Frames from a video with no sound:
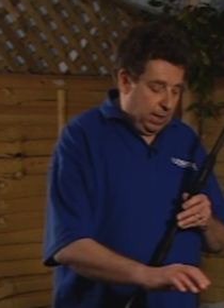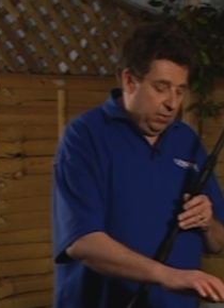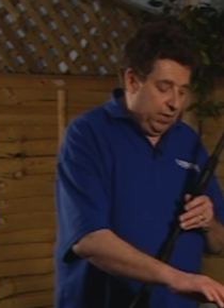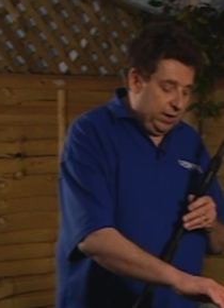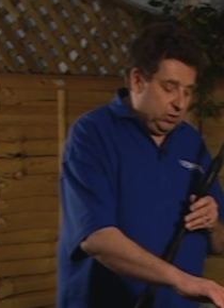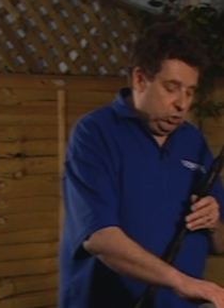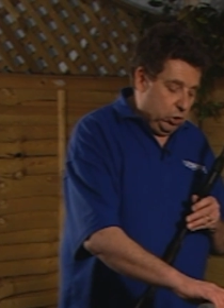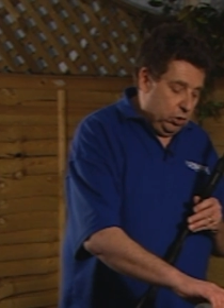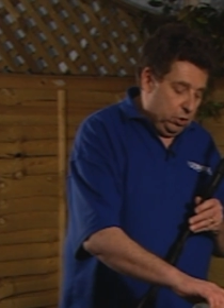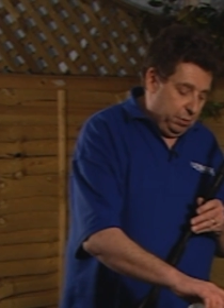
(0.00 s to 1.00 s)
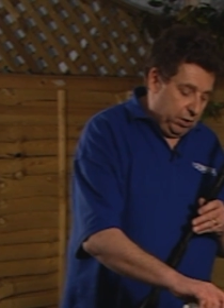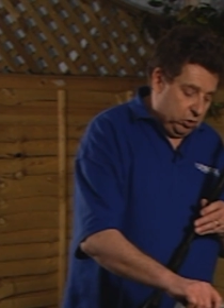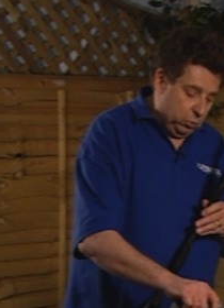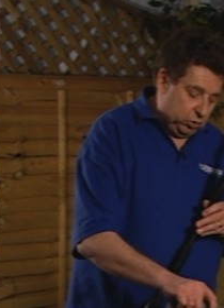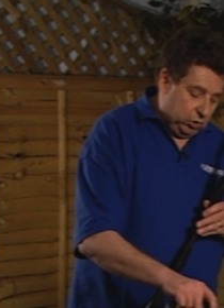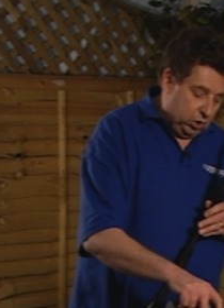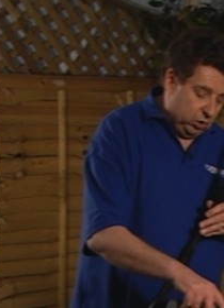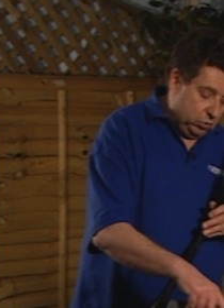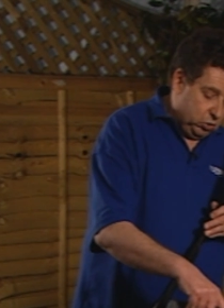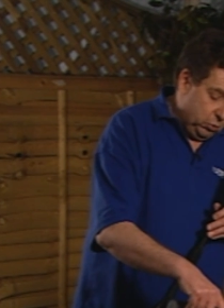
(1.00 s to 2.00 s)
and then turn the pressure washer
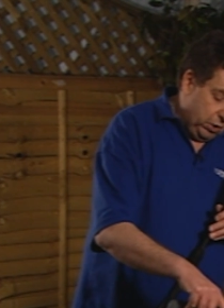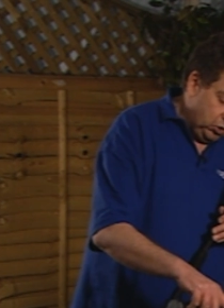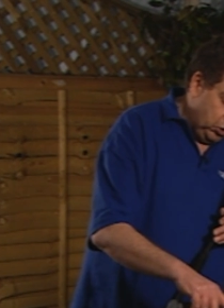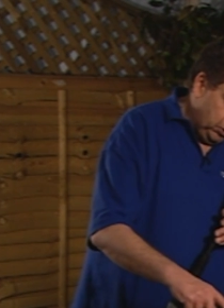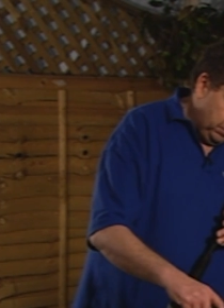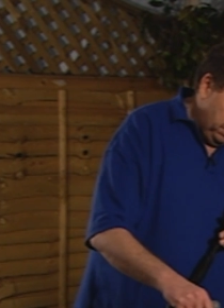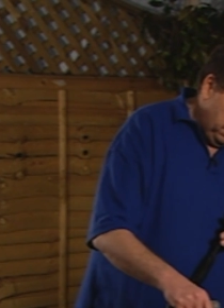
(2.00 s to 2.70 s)
on at the switch,